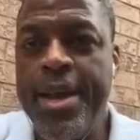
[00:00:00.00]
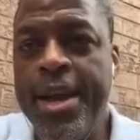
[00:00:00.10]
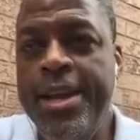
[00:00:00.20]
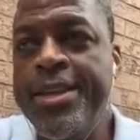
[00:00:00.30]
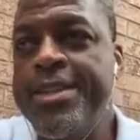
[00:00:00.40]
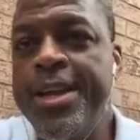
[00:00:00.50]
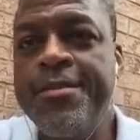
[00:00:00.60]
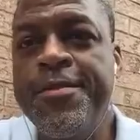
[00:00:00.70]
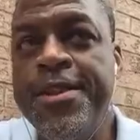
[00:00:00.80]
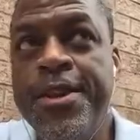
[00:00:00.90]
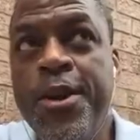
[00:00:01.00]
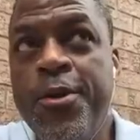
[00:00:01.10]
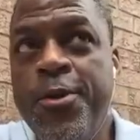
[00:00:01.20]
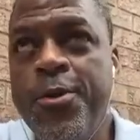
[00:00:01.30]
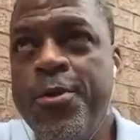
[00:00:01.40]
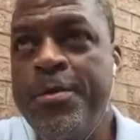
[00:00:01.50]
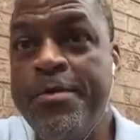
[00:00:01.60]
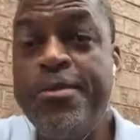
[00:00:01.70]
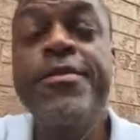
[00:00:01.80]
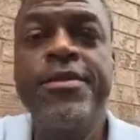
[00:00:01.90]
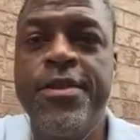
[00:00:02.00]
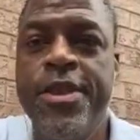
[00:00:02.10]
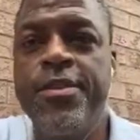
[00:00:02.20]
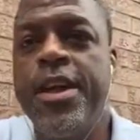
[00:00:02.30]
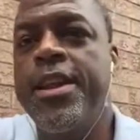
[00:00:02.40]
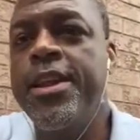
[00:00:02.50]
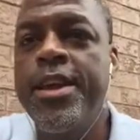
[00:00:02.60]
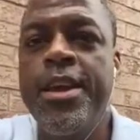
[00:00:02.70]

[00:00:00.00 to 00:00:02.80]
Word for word: And I said in video, my previous video, that